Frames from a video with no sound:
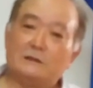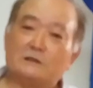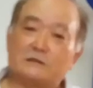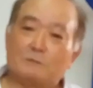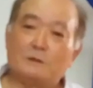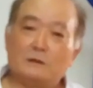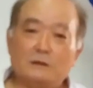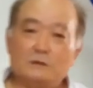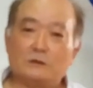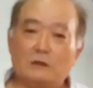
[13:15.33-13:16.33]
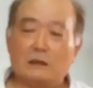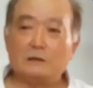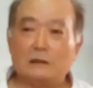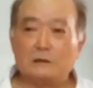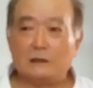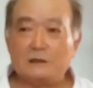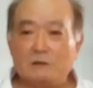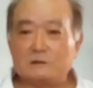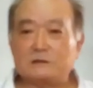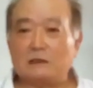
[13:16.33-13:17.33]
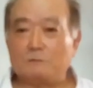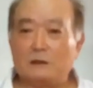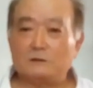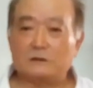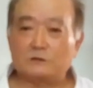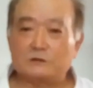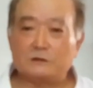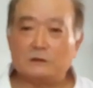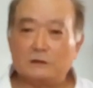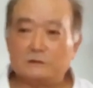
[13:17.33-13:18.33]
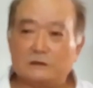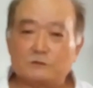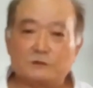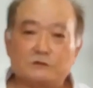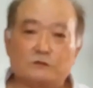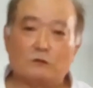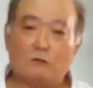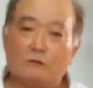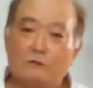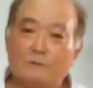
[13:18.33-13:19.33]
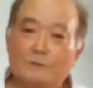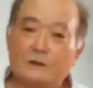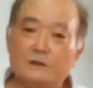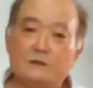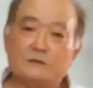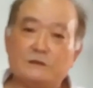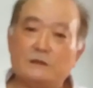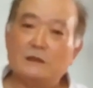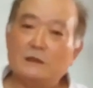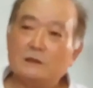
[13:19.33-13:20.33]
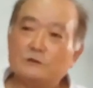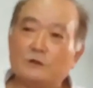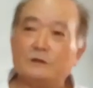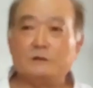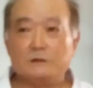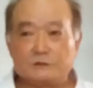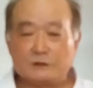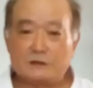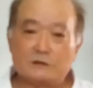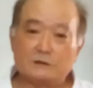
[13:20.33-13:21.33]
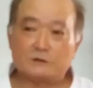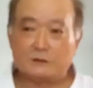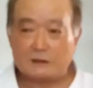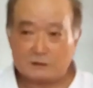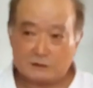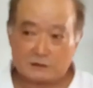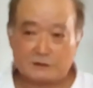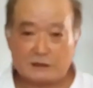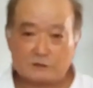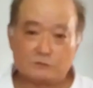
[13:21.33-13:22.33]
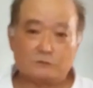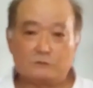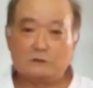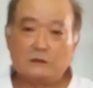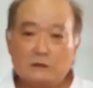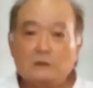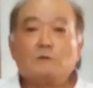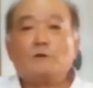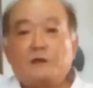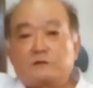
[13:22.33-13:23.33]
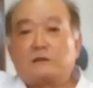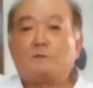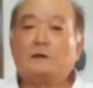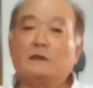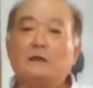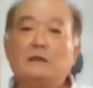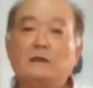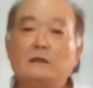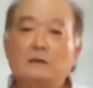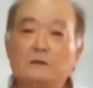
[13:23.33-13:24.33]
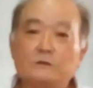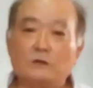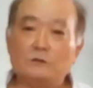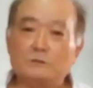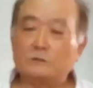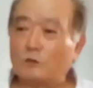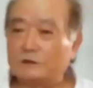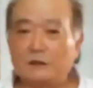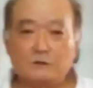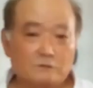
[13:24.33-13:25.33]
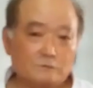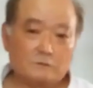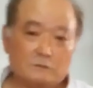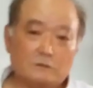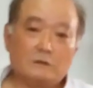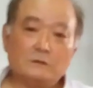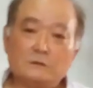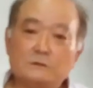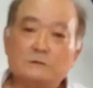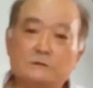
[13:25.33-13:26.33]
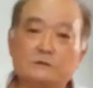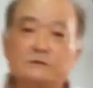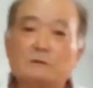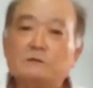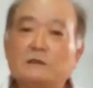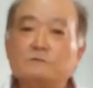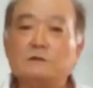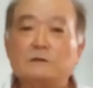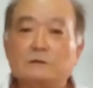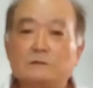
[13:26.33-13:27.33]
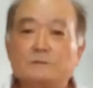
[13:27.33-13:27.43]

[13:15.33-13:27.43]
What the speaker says: then stop. So I never stop, I just slow, easy. So it's ready, get ready for next level again. So continue, 6-7 days a week.